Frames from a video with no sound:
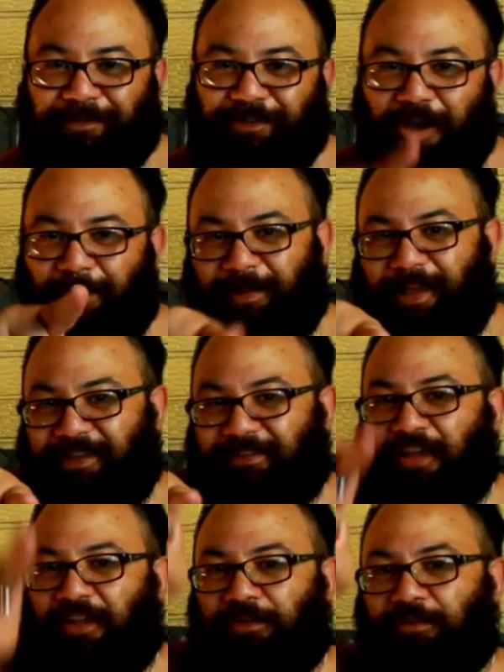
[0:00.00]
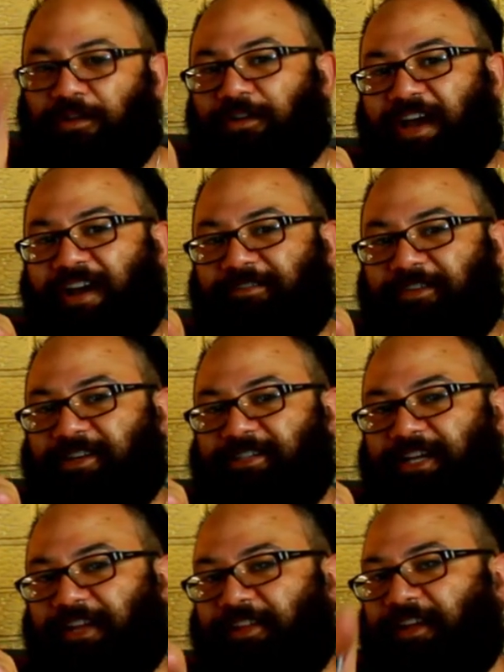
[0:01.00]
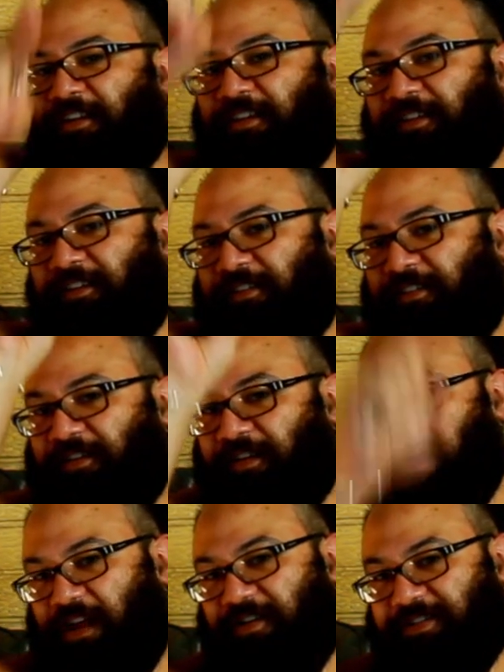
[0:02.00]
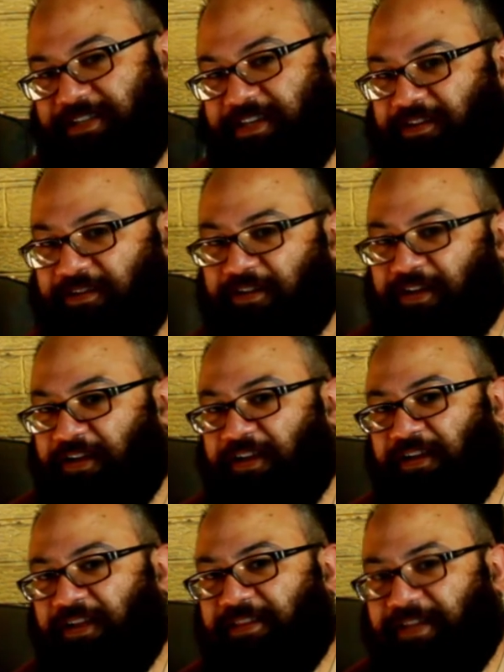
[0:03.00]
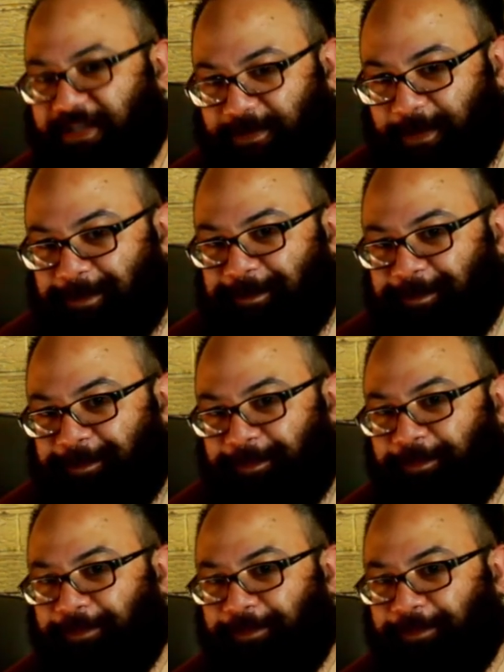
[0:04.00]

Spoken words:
God bless. Look after each other. And I'll see you in the next one.